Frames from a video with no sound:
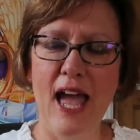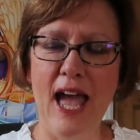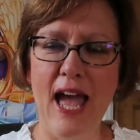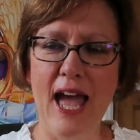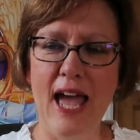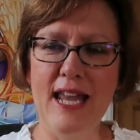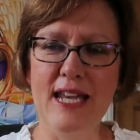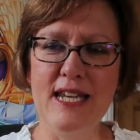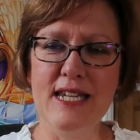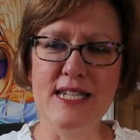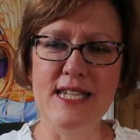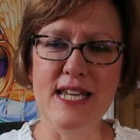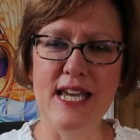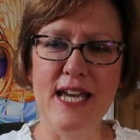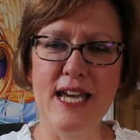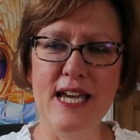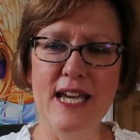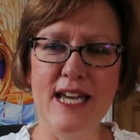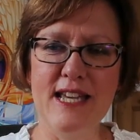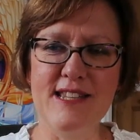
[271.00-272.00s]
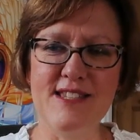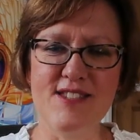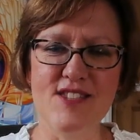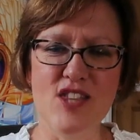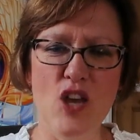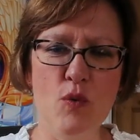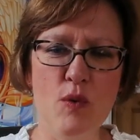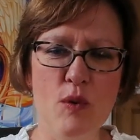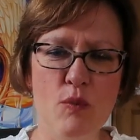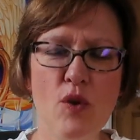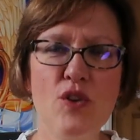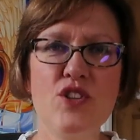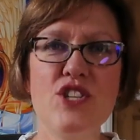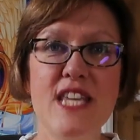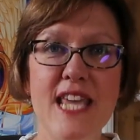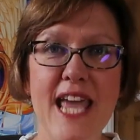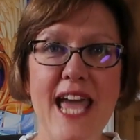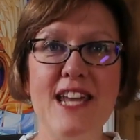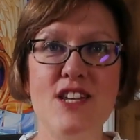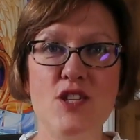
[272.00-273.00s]
And it's as though we want
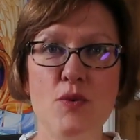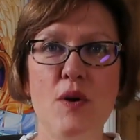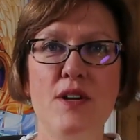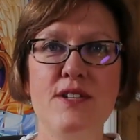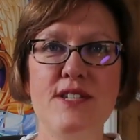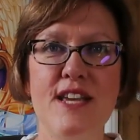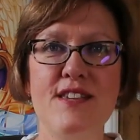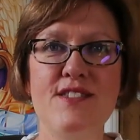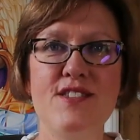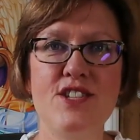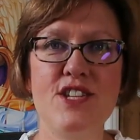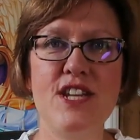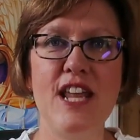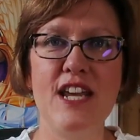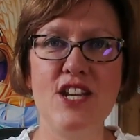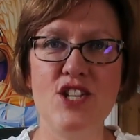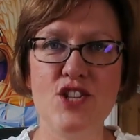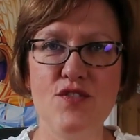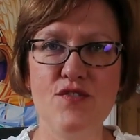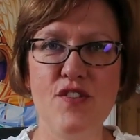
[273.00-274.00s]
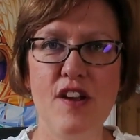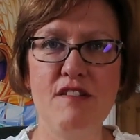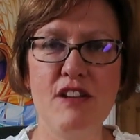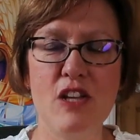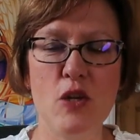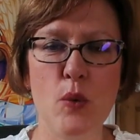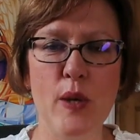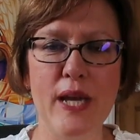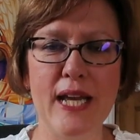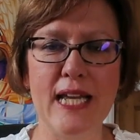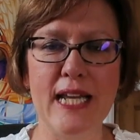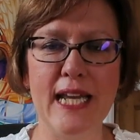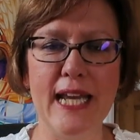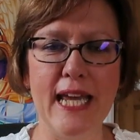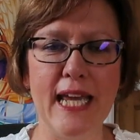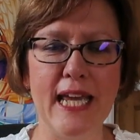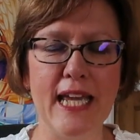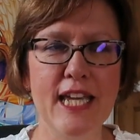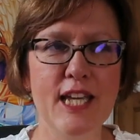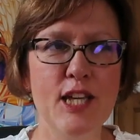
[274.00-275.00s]
to get to our destination very
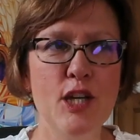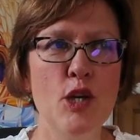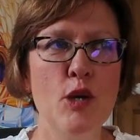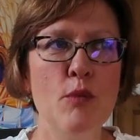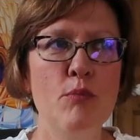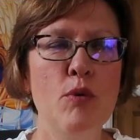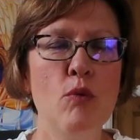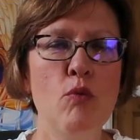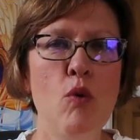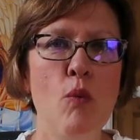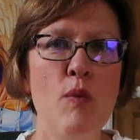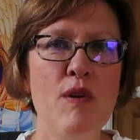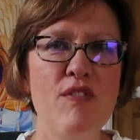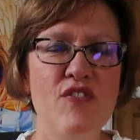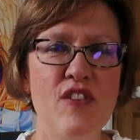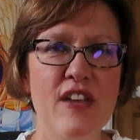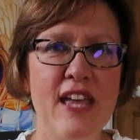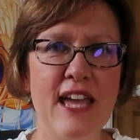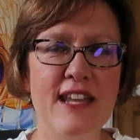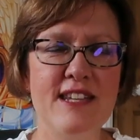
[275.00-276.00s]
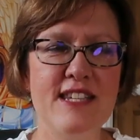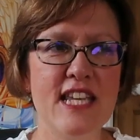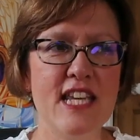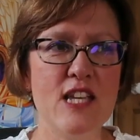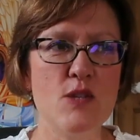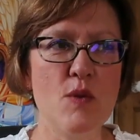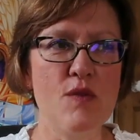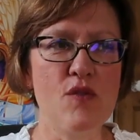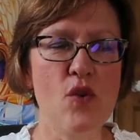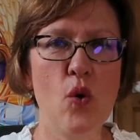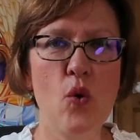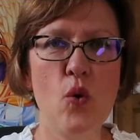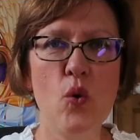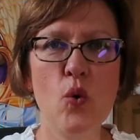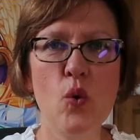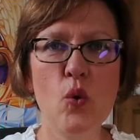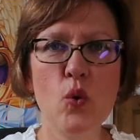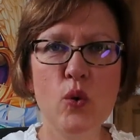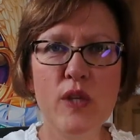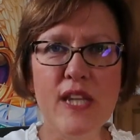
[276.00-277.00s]
quickly. But what we're forgetting is we've got
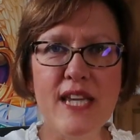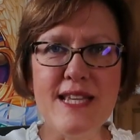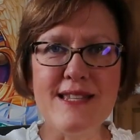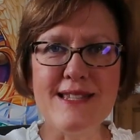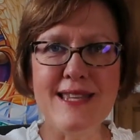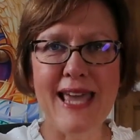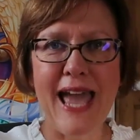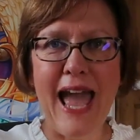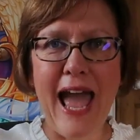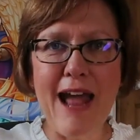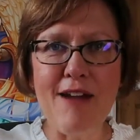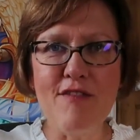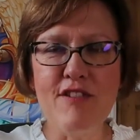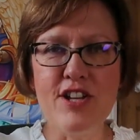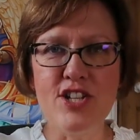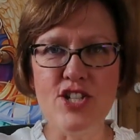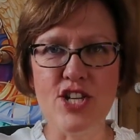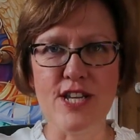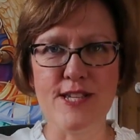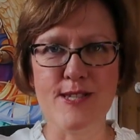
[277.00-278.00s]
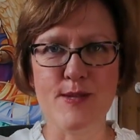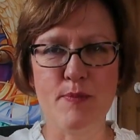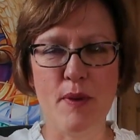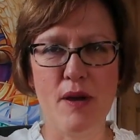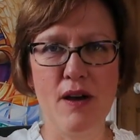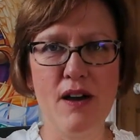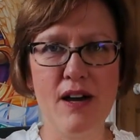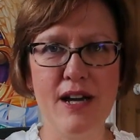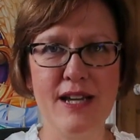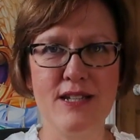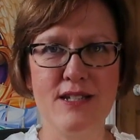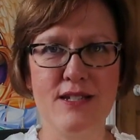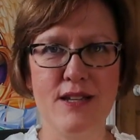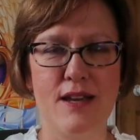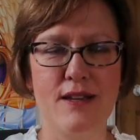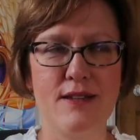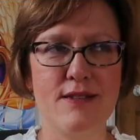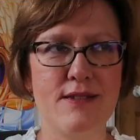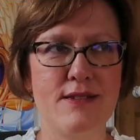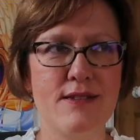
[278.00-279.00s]
all these carriages behind
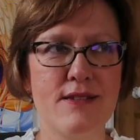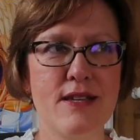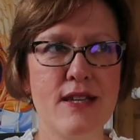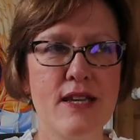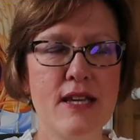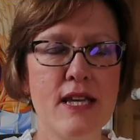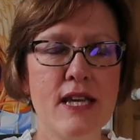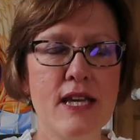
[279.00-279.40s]
us.